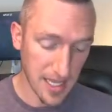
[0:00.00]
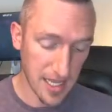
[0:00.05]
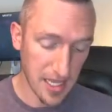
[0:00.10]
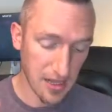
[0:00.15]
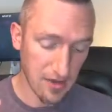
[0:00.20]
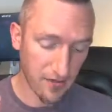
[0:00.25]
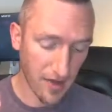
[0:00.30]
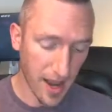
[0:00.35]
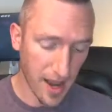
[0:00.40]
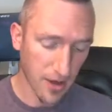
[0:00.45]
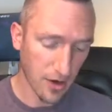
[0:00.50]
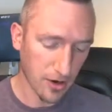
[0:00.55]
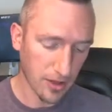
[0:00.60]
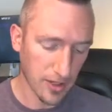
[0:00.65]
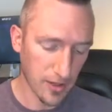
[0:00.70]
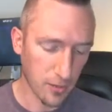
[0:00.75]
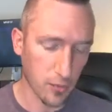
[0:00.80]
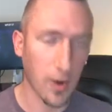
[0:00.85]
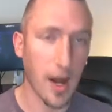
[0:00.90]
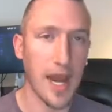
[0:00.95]
if I
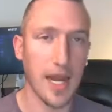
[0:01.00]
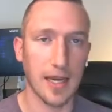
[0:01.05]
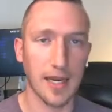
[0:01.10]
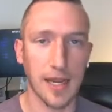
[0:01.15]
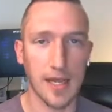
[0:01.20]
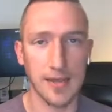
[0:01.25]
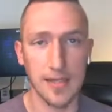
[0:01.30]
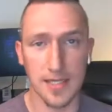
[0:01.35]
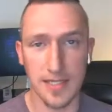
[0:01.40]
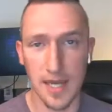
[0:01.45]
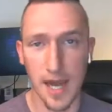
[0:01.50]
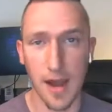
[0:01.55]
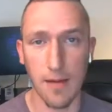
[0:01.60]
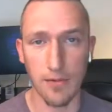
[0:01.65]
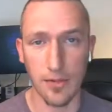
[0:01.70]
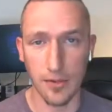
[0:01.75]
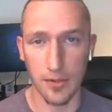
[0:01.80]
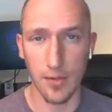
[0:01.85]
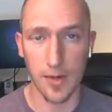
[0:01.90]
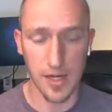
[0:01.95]
already rank in the top
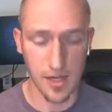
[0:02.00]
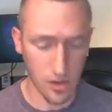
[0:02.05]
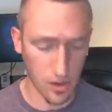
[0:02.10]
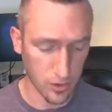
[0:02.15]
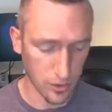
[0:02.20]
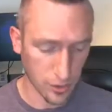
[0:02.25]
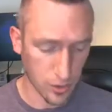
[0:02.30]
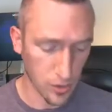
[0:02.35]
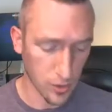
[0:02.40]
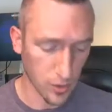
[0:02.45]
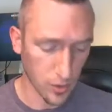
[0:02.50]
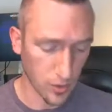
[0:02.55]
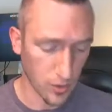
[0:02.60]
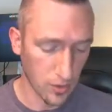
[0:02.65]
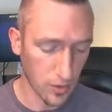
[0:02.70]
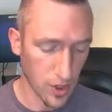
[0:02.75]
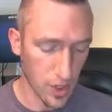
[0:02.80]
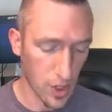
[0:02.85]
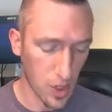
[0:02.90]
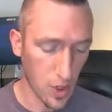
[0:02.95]
3 on
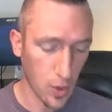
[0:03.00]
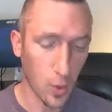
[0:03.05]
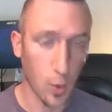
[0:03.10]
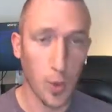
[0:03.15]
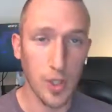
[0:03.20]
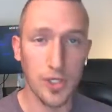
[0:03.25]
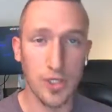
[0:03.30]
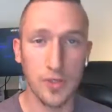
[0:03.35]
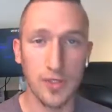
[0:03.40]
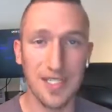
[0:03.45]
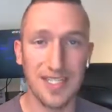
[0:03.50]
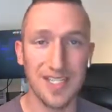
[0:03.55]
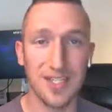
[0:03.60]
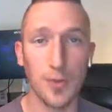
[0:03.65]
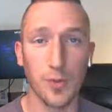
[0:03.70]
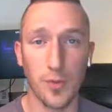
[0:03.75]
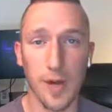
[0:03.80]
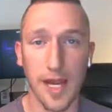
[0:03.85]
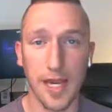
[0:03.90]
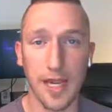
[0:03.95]
Google, would you
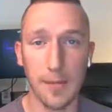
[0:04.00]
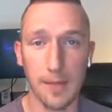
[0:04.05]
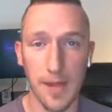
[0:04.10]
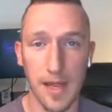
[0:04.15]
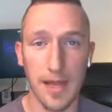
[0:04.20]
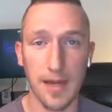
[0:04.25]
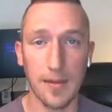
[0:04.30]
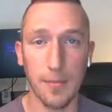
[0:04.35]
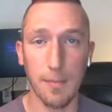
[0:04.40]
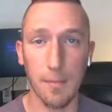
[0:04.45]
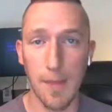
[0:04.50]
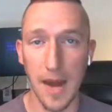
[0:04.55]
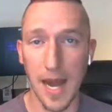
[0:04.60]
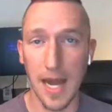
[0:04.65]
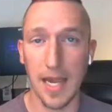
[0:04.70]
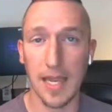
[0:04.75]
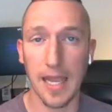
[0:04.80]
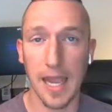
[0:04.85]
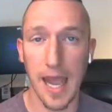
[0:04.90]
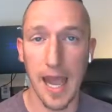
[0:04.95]
still recommend
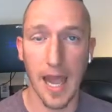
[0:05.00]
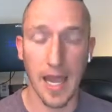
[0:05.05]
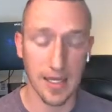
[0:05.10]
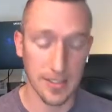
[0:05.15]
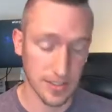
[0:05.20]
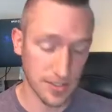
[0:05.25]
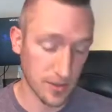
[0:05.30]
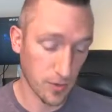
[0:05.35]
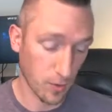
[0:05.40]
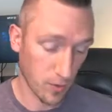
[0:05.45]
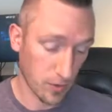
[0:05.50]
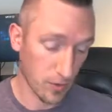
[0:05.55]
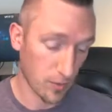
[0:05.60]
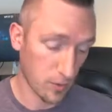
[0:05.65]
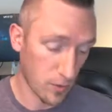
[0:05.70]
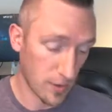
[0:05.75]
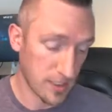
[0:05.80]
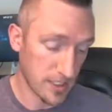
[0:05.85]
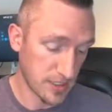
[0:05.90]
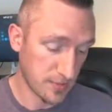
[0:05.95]
buying ads? Or
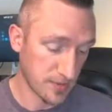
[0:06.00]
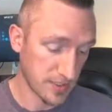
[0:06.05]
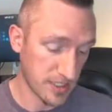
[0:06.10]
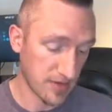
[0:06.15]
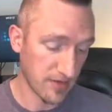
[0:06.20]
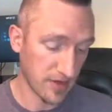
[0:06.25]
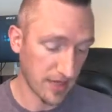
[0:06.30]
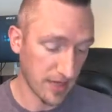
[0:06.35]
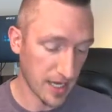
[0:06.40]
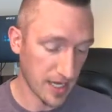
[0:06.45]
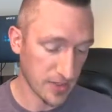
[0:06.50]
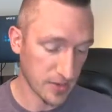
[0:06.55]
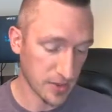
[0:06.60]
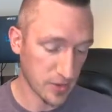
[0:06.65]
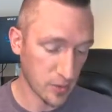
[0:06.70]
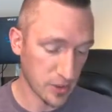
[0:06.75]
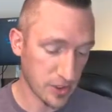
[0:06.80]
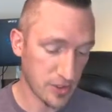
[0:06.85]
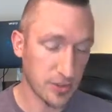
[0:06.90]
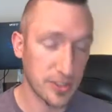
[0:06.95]
what he specifically asked was,
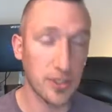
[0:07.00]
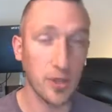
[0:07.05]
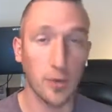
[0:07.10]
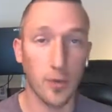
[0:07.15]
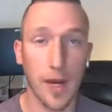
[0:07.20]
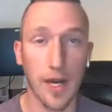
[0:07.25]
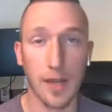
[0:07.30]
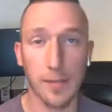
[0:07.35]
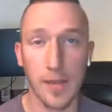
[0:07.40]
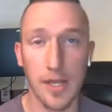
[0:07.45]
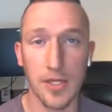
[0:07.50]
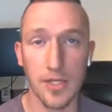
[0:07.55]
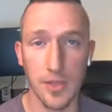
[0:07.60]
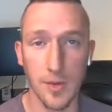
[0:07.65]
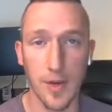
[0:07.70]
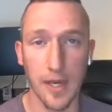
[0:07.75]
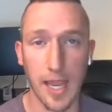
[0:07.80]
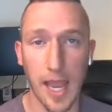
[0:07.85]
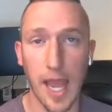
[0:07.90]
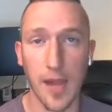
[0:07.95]
would you still recommend
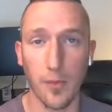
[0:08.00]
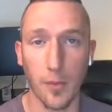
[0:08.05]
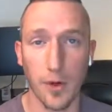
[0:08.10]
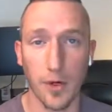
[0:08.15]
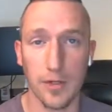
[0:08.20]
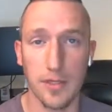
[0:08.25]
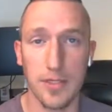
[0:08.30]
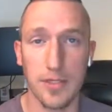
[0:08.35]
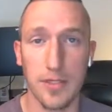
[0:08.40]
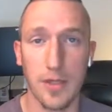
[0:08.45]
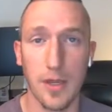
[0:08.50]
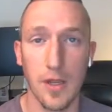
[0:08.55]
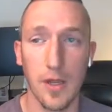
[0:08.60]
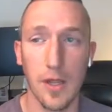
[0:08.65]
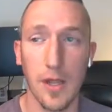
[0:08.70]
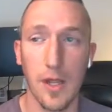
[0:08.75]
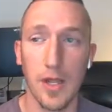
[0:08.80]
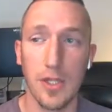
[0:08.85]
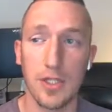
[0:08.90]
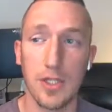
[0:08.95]
doing AdWords?
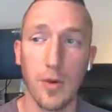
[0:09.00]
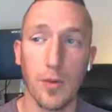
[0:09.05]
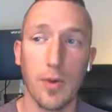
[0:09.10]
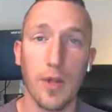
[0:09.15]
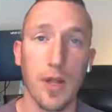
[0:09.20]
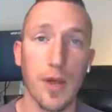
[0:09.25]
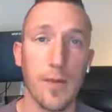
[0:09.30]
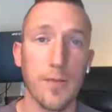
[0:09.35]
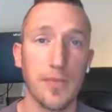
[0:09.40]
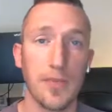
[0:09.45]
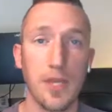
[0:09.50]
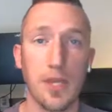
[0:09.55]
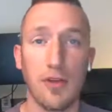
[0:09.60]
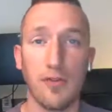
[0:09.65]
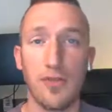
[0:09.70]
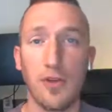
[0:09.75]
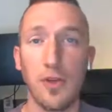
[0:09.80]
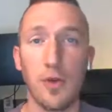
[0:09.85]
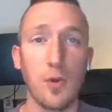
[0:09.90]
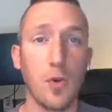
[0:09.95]
So
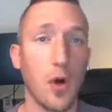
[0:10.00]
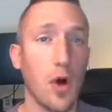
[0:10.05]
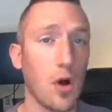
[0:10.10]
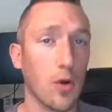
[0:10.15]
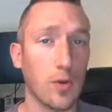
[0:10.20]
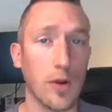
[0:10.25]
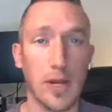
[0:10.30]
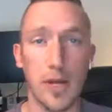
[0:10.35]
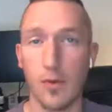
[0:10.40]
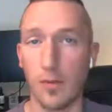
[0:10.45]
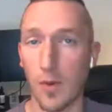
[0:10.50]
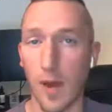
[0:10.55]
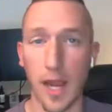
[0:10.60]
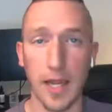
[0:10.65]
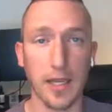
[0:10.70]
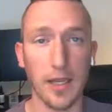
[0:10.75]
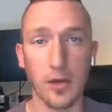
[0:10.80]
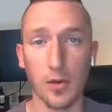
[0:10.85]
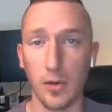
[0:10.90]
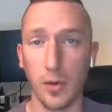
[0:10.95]
if you already
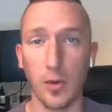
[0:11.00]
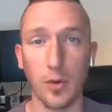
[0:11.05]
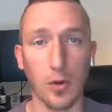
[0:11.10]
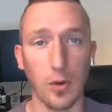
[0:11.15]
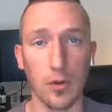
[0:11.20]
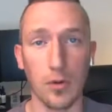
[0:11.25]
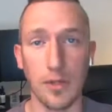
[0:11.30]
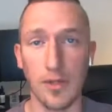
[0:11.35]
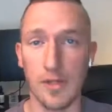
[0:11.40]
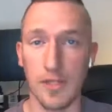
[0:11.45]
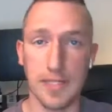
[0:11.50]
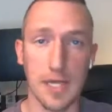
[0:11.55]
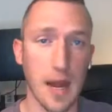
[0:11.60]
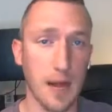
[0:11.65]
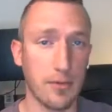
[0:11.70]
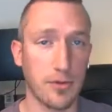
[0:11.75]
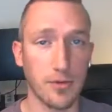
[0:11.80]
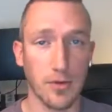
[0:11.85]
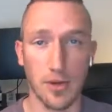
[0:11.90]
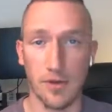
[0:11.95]
rank in Google in the
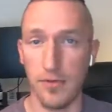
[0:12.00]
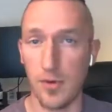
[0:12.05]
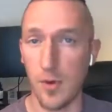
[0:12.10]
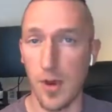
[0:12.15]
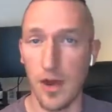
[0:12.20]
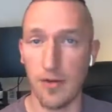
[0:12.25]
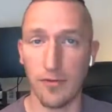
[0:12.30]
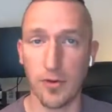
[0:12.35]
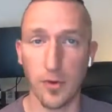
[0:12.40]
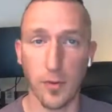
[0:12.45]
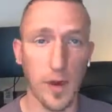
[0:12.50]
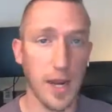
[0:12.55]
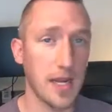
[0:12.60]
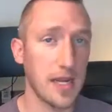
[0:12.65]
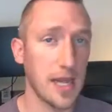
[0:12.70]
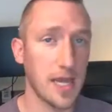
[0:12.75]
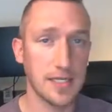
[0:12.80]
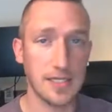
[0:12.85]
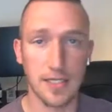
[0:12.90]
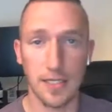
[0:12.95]
top 3, if you have great
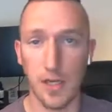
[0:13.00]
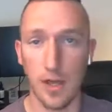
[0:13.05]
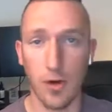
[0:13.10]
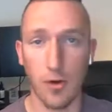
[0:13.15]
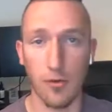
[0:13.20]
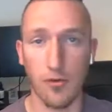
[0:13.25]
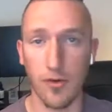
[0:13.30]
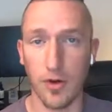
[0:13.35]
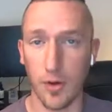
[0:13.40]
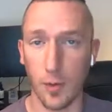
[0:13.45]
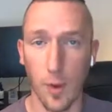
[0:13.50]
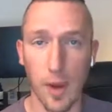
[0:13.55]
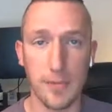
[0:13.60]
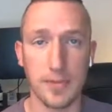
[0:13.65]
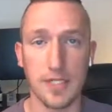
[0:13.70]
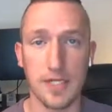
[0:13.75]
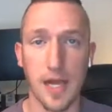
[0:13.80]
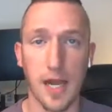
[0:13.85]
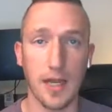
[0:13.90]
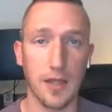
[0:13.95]
SEO for your
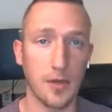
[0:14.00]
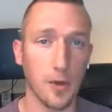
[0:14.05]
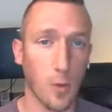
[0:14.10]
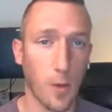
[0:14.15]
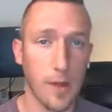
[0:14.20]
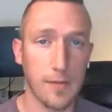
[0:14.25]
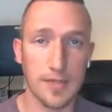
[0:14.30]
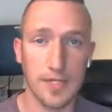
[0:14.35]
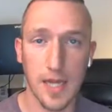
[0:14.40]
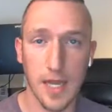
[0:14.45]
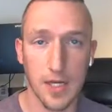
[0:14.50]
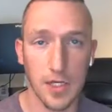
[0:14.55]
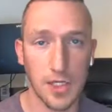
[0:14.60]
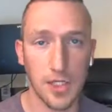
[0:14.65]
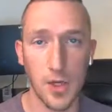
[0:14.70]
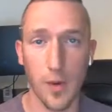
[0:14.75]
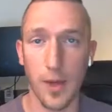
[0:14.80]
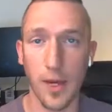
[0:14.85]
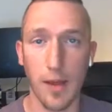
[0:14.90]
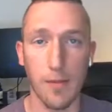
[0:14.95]
website and your website is
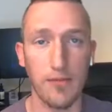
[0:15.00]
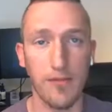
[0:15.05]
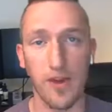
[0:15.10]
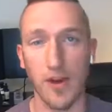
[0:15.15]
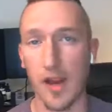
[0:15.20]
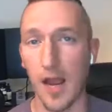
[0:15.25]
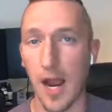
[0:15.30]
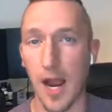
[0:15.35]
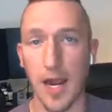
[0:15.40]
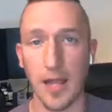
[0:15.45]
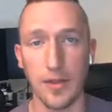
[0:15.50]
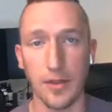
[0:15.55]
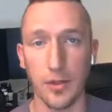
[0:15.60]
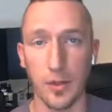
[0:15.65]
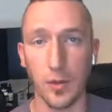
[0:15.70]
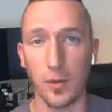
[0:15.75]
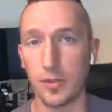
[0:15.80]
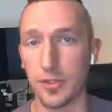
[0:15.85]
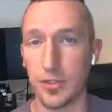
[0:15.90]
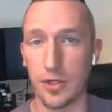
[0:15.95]
showing up very high in the
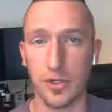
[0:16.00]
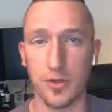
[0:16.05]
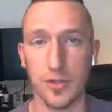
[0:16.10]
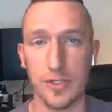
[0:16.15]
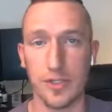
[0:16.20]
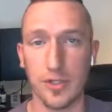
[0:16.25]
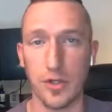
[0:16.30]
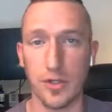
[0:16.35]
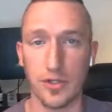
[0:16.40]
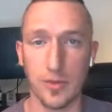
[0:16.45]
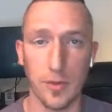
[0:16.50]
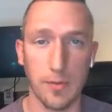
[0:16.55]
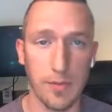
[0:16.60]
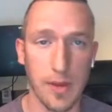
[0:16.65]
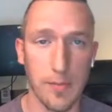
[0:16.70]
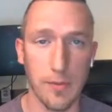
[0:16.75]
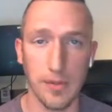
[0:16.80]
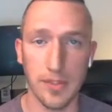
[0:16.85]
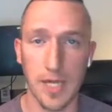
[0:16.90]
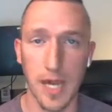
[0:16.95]
Google search results when
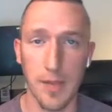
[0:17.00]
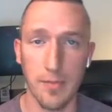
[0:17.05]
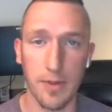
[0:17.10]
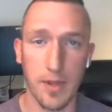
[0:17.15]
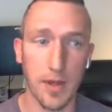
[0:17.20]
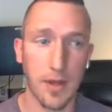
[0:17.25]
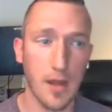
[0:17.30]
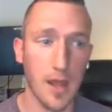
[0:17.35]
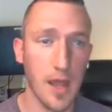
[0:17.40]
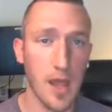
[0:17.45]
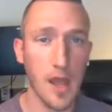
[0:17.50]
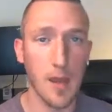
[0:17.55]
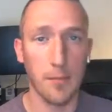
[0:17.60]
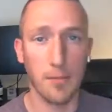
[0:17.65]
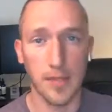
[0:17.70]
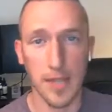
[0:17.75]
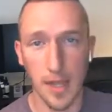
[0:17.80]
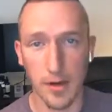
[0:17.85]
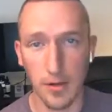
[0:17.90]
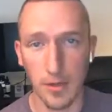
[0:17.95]
people type in
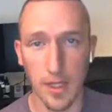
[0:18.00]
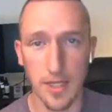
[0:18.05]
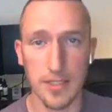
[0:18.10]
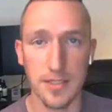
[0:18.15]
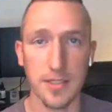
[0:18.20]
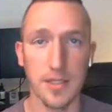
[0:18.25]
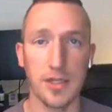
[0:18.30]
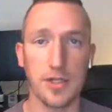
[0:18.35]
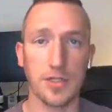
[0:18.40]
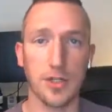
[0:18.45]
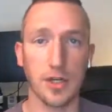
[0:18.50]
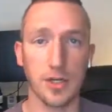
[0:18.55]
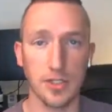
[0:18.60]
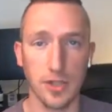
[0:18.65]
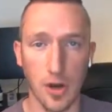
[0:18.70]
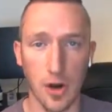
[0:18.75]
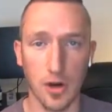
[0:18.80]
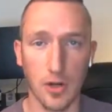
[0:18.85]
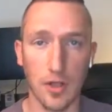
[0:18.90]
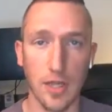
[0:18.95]
piano lessons or
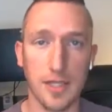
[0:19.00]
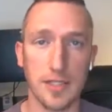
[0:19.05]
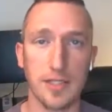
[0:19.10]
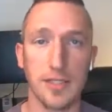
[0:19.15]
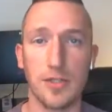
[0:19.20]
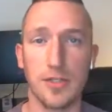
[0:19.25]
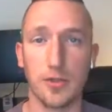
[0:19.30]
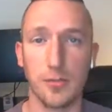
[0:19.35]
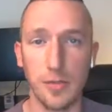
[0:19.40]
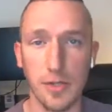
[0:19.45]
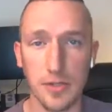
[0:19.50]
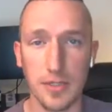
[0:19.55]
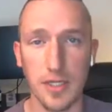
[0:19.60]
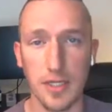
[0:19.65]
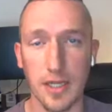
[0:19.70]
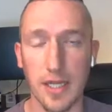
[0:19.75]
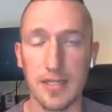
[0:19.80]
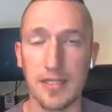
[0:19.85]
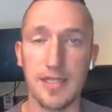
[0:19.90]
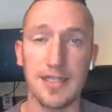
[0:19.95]
guitar lessons or music
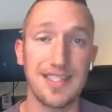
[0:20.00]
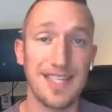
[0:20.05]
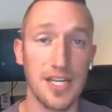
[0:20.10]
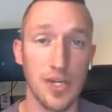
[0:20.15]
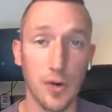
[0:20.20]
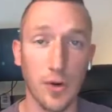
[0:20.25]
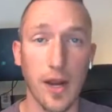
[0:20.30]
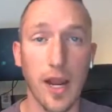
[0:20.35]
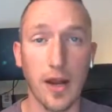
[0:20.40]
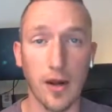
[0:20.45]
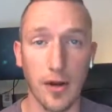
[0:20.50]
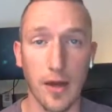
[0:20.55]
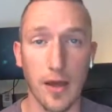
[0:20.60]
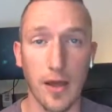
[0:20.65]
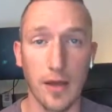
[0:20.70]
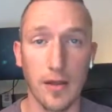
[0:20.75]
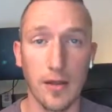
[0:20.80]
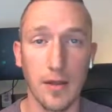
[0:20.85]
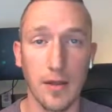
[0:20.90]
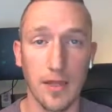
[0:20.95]
lessons in your
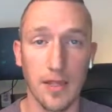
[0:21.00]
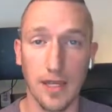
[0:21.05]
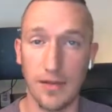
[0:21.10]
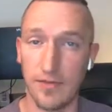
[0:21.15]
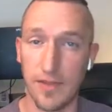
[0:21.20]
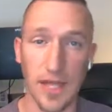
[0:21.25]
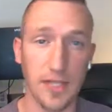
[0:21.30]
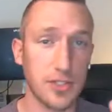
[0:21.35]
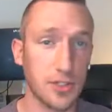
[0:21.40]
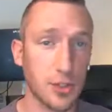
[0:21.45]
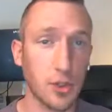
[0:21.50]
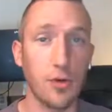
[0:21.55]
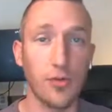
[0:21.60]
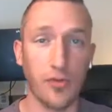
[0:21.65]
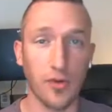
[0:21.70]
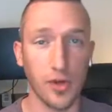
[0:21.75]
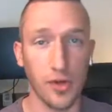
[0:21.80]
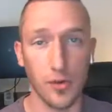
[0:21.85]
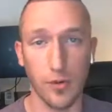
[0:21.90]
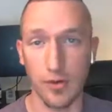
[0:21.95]
area, if that's true
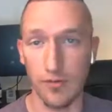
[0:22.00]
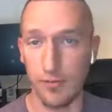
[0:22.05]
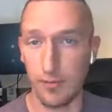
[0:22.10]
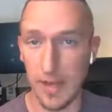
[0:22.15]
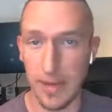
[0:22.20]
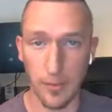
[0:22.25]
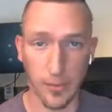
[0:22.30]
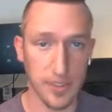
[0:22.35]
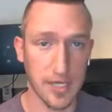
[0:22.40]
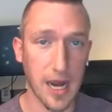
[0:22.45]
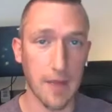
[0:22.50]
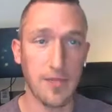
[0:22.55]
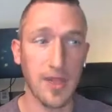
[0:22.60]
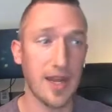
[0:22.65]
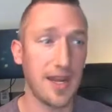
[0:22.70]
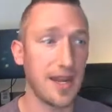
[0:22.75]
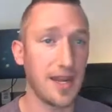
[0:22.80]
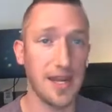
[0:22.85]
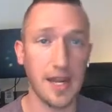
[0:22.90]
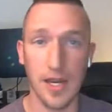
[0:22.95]
for you, if people type that
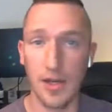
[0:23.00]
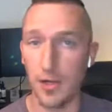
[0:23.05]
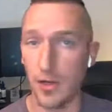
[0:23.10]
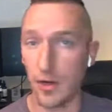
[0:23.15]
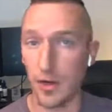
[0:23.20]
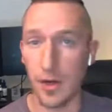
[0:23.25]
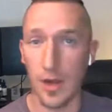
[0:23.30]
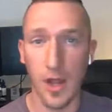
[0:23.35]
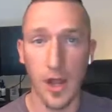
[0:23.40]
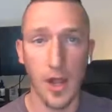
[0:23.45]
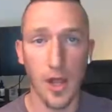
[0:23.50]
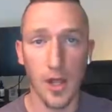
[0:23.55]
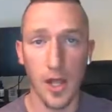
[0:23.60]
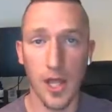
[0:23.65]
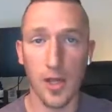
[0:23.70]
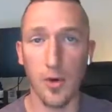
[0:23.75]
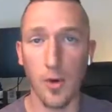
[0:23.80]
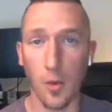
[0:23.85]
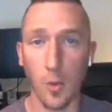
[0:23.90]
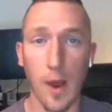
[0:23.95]
in and your
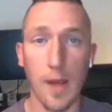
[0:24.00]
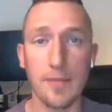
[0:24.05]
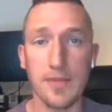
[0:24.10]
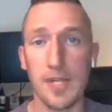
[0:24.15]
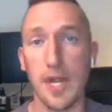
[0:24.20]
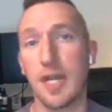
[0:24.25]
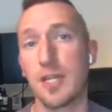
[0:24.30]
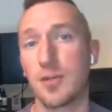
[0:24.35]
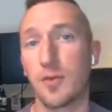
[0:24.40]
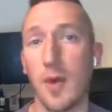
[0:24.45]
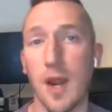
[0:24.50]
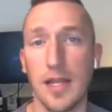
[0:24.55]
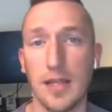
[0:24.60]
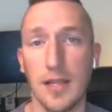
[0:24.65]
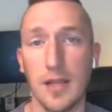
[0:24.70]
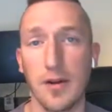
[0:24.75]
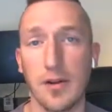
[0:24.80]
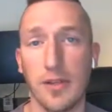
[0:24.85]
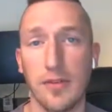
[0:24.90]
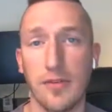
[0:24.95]
website is right there at